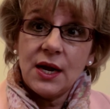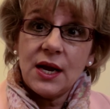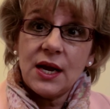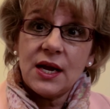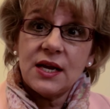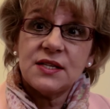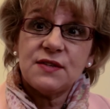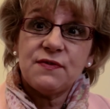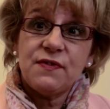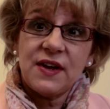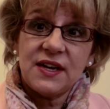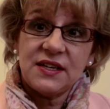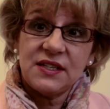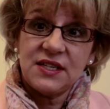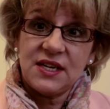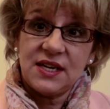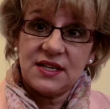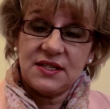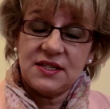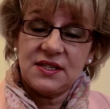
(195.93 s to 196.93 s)
is
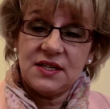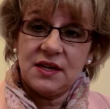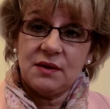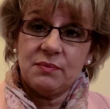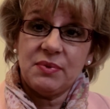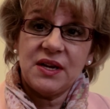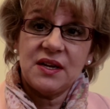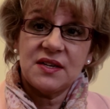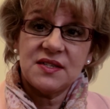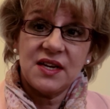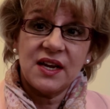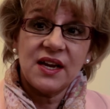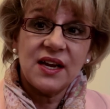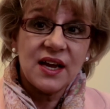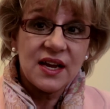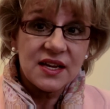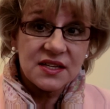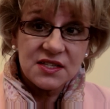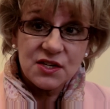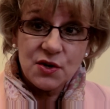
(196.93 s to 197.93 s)
fantastic because it
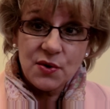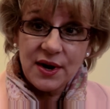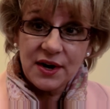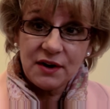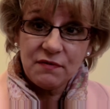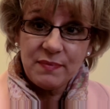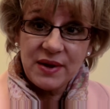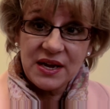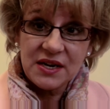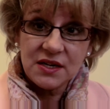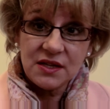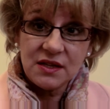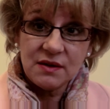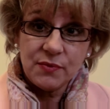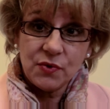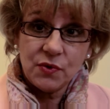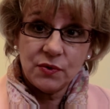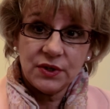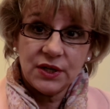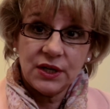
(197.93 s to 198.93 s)
gets you out of bed in the
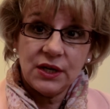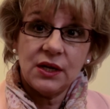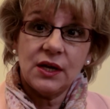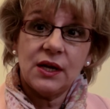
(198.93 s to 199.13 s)
morning,